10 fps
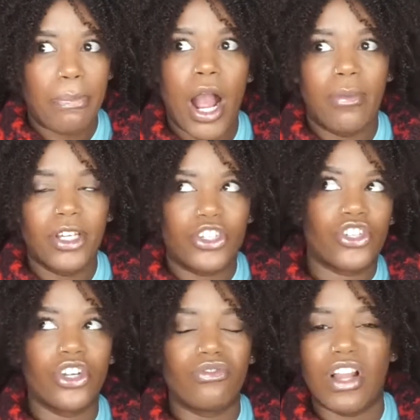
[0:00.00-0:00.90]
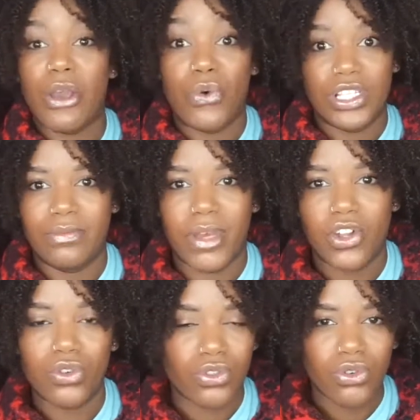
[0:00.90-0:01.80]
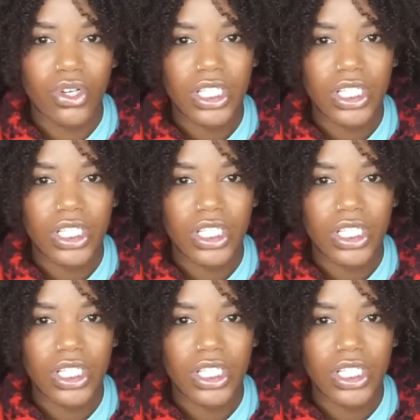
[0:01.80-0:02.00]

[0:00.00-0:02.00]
I probably should have like went to medical school